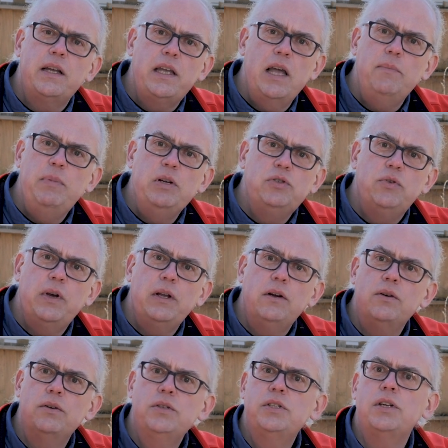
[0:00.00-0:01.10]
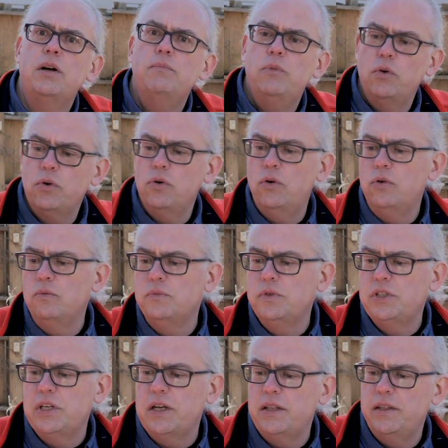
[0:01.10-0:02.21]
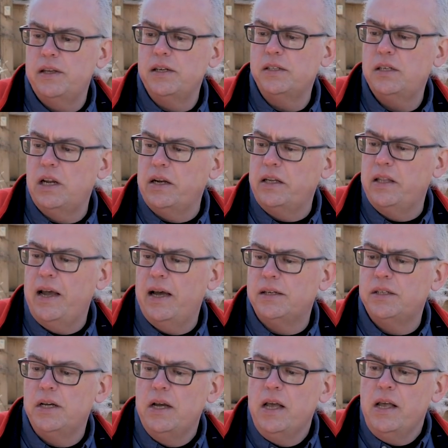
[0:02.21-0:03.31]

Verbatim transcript: camping trailers, uh, motorhomes, uh, things like that.